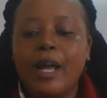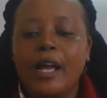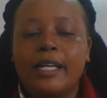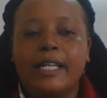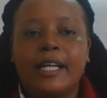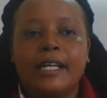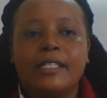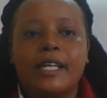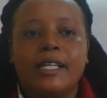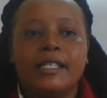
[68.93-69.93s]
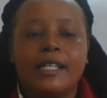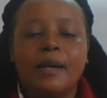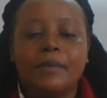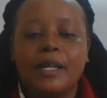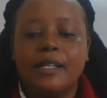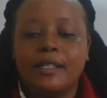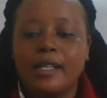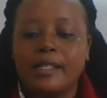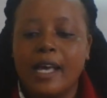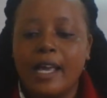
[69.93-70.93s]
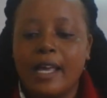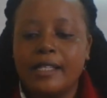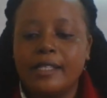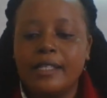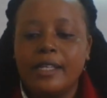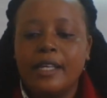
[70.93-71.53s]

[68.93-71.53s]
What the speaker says: agriculture is termed as a science